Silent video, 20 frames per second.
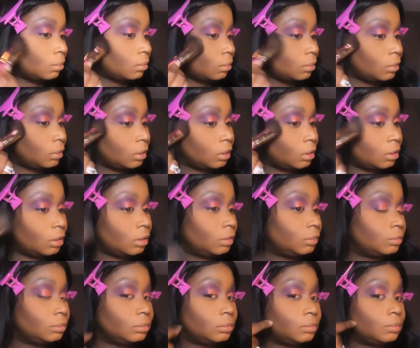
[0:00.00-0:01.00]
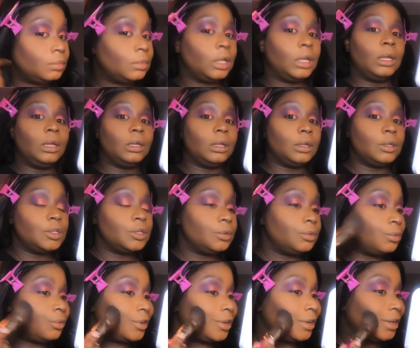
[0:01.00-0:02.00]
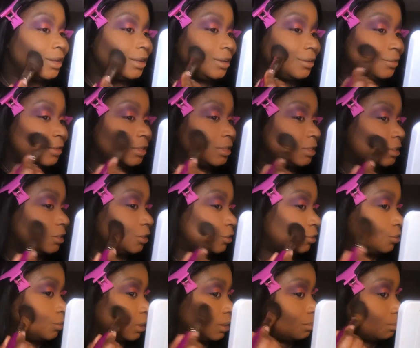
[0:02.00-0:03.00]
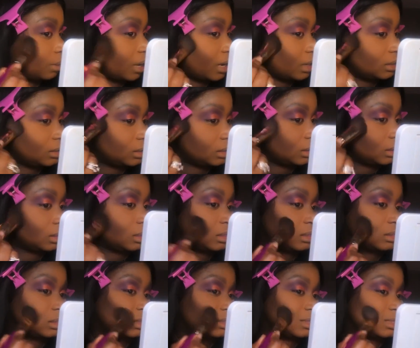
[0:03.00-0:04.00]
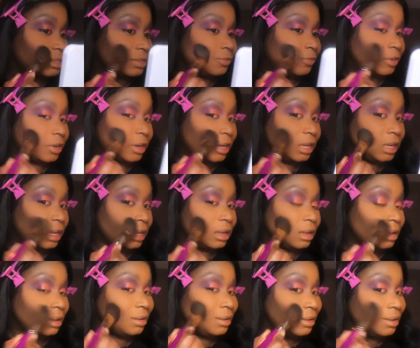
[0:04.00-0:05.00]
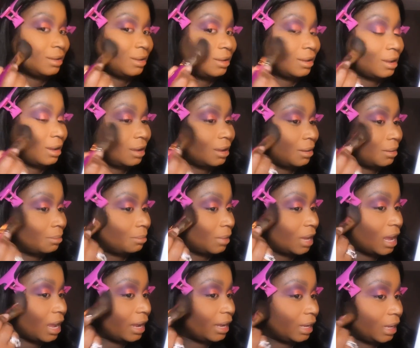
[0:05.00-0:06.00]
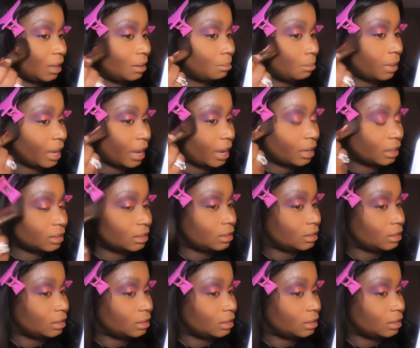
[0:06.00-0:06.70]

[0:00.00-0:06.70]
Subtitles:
a little, and don't worry if it's too impacted, because this is a very high impact.